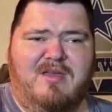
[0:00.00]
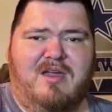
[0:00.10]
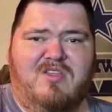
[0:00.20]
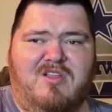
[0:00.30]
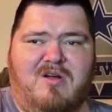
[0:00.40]

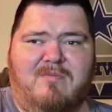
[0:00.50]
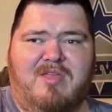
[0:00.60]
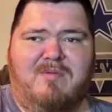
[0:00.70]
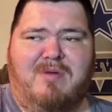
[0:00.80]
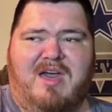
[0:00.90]
because he
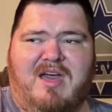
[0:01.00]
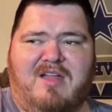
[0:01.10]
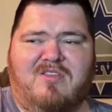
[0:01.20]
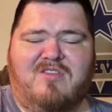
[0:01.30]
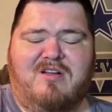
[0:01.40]
normally
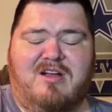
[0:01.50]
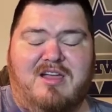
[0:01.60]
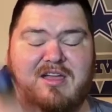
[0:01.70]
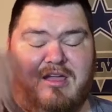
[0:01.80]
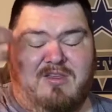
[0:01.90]
bats, or
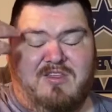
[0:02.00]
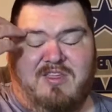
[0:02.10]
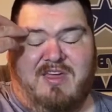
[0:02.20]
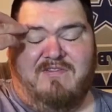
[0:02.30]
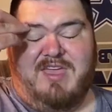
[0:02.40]
oh, he's a
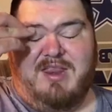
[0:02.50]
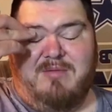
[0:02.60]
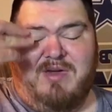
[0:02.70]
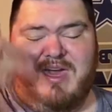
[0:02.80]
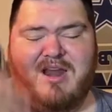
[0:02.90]
left-handed
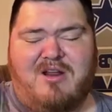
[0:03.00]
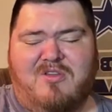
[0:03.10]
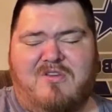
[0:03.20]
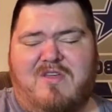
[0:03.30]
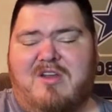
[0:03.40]
batter,
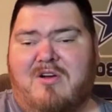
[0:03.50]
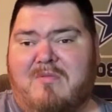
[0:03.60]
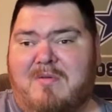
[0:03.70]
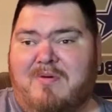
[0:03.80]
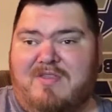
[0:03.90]
so they
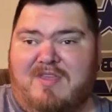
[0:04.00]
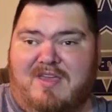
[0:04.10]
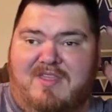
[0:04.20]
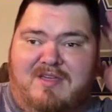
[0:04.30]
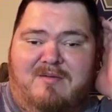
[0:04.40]
normally put
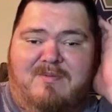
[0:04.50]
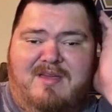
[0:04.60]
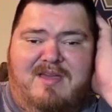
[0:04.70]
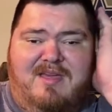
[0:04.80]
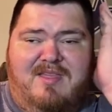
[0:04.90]
like the
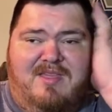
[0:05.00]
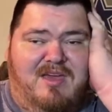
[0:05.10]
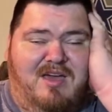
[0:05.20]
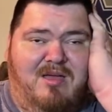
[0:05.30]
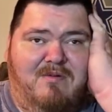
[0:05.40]
the
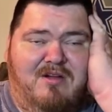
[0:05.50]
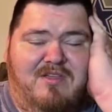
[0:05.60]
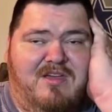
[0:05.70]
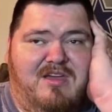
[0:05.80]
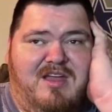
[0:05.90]
helm or
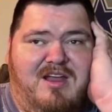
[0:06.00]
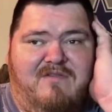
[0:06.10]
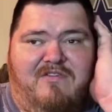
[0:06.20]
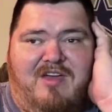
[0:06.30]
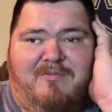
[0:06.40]
the ear
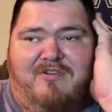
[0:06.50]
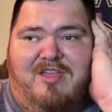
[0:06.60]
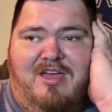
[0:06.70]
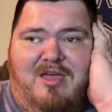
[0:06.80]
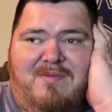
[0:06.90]
flap for
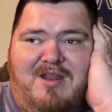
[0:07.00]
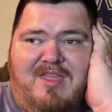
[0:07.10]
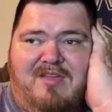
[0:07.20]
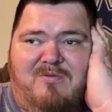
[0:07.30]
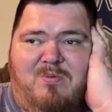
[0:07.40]
the helmet on
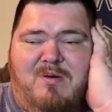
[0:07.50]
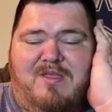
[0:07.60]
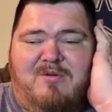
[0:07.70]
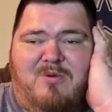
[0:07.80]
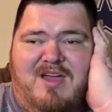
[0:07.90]
the on
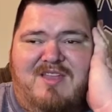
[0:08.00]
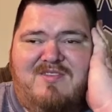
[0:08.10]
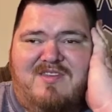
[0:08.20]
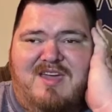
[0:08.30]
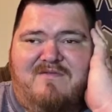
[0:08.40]
the right
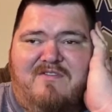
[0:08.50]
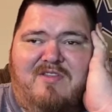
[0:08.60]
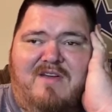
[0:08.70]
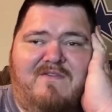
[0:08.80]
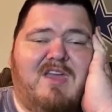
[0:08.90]
side for
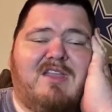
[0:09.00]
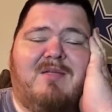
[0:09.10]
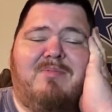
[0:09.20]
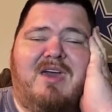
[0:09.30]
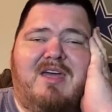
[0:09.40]

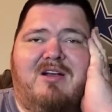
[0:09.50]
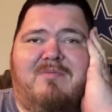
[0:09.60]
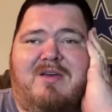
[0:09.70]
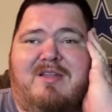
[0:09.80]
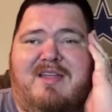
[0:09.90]
left-handed batter,
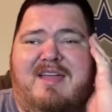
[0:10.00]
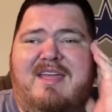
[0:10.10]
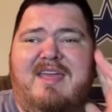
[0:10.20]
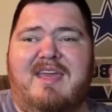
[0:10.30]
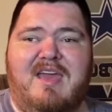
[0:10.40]
but
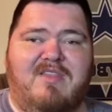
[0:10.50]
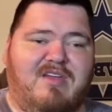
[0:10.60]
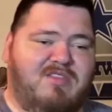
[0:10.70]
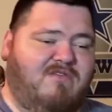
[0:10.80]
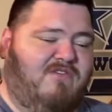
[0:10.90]
he had
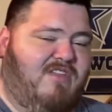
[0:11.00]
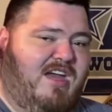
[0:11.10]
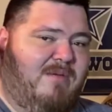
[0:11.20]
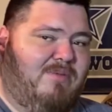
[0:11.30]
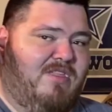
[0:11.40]
like the
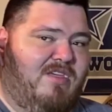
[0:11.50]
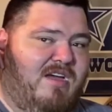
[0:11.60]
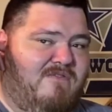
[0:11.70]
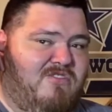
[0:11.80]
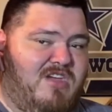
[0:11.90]
flap on the
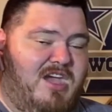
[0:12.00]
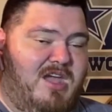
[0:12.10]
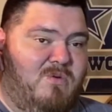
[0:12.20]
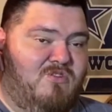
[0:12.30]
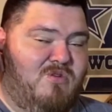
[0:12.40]
left side,
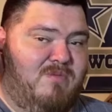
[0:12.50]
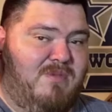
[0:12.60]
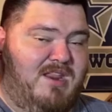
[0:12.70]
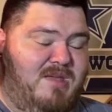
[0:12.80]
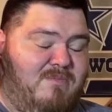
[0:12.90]
which would have
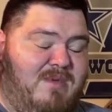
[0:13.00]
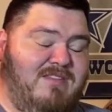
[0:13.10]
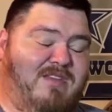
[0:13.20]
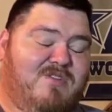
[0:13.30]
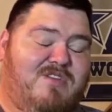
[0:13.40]
mean it
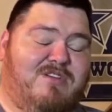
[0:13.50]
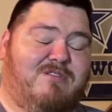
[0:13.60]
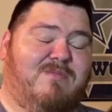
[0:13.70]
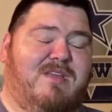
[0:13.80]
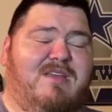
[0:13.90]
meant he was a,